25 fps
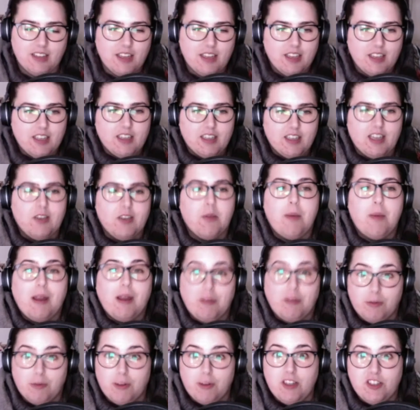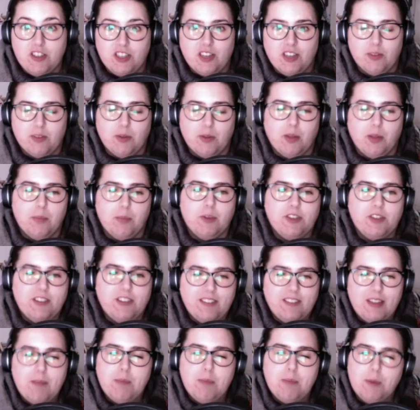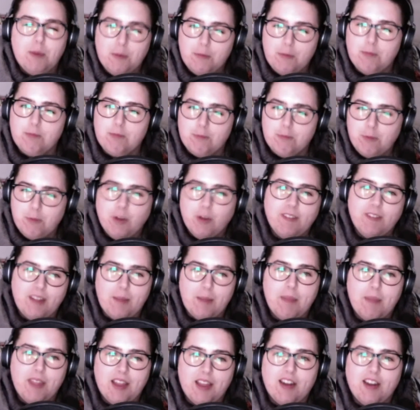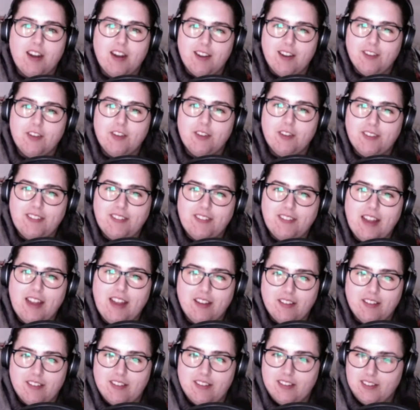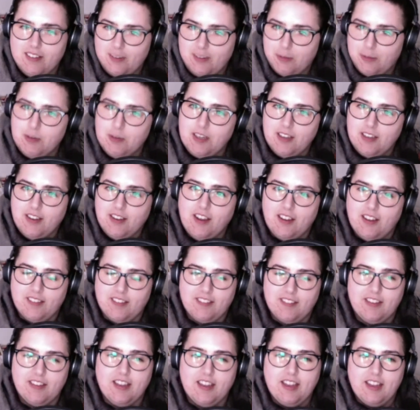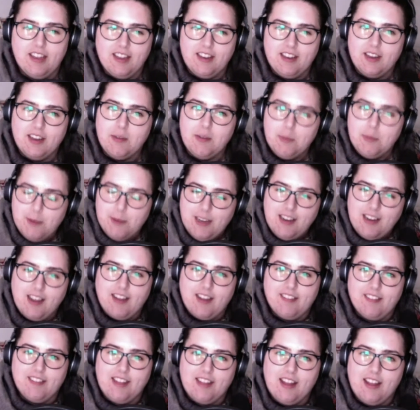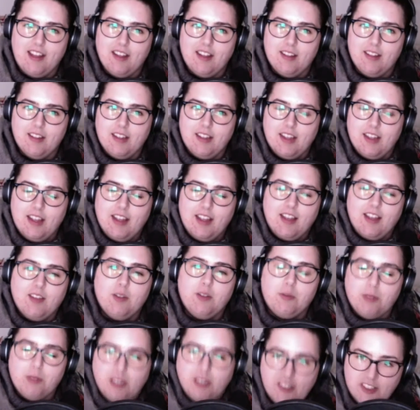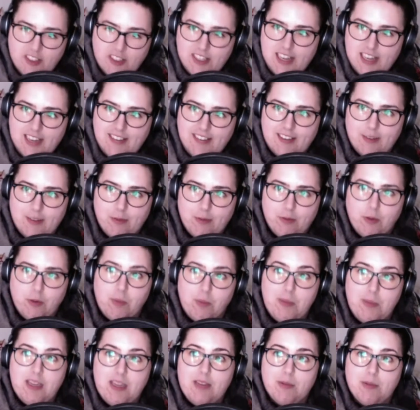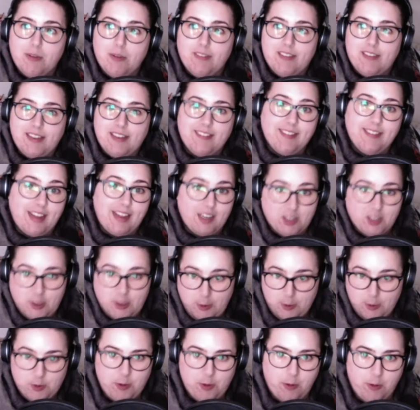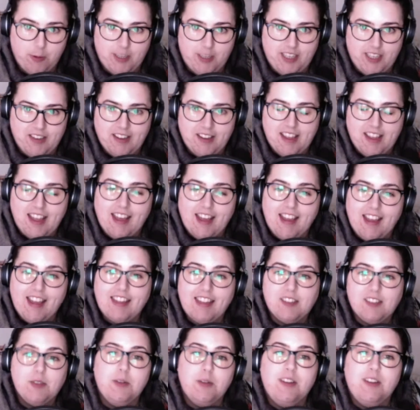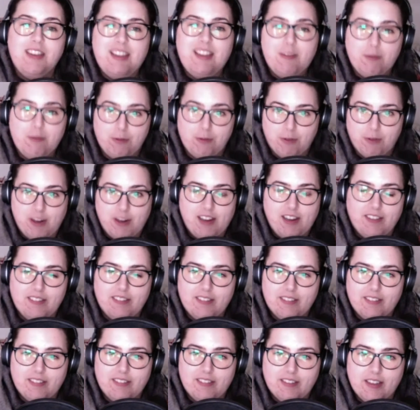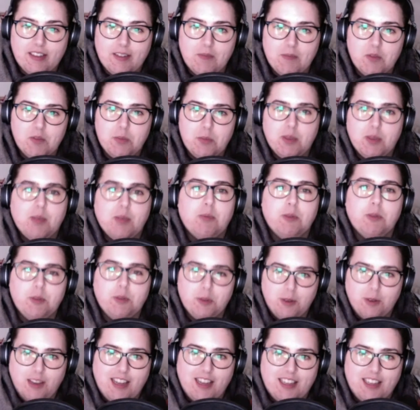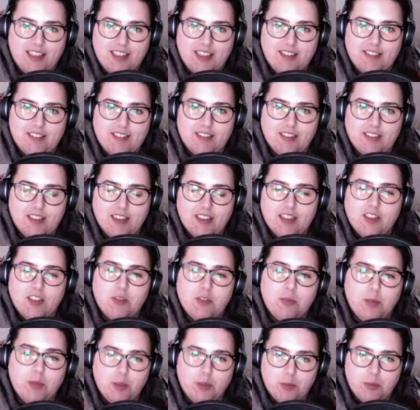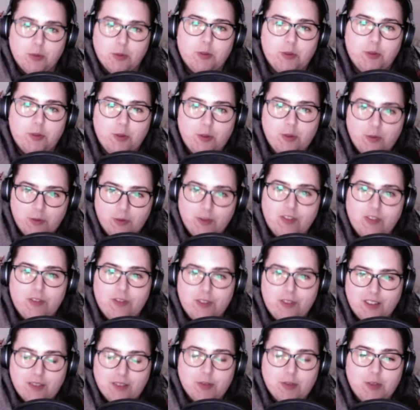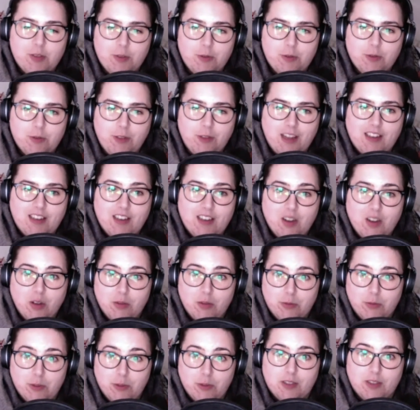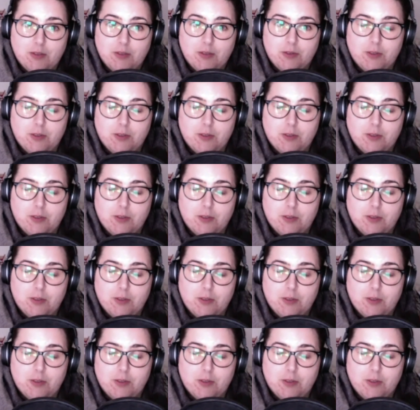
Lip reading: and about French as well. But she said, but once I'm there, I understand it's really nice. And I realized that as a French native, for me, it was the exact contrary. I had to leave France to be able to like it, to be able to fall in love with